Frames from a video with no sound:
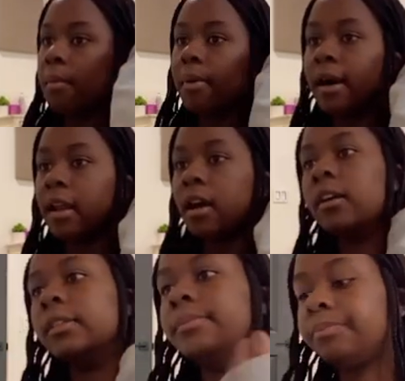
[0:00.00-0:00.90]
but
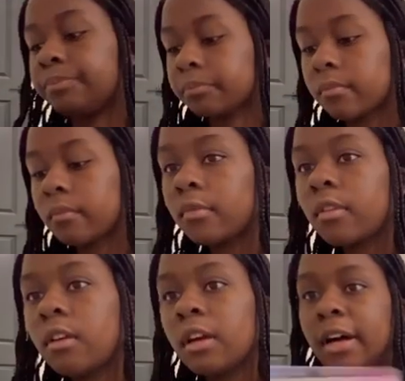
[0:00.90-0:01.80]
um,
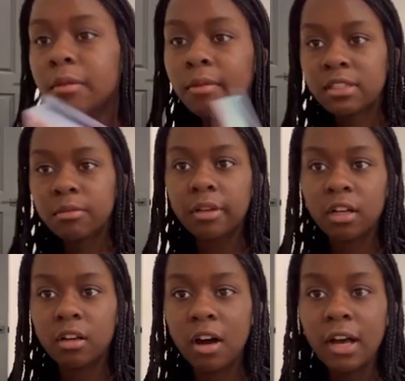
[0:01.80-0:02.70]
I'm about to
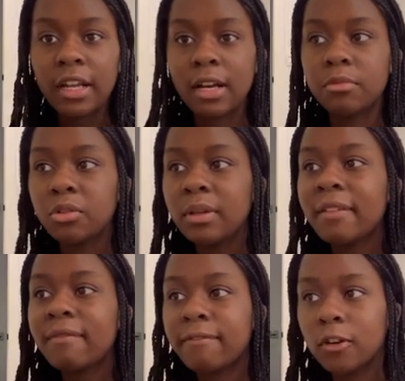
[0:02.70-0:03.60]
put it on and I'm
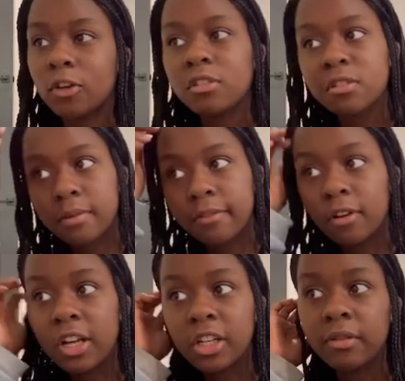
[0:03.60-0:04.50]
doing it first
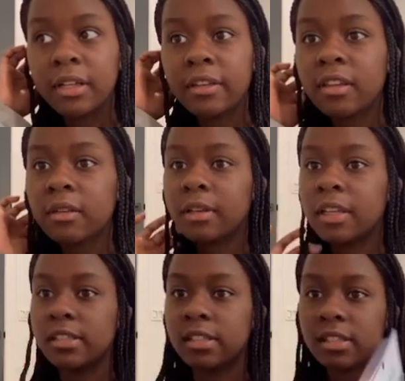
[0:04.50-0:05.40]
before I do anything
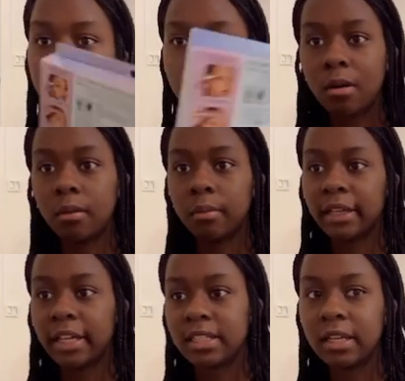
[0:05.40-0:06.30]
because this is
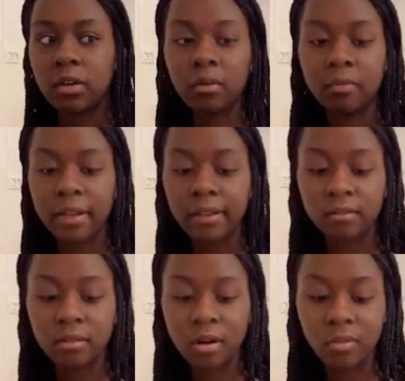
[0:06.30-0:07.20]
probably gonna take a, like
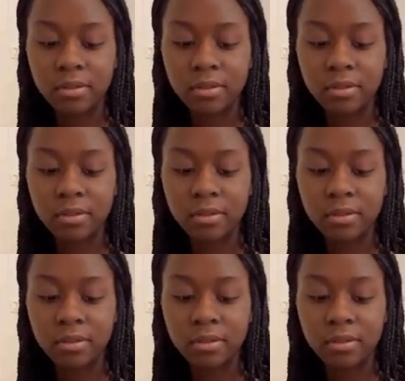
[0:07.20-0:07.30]
a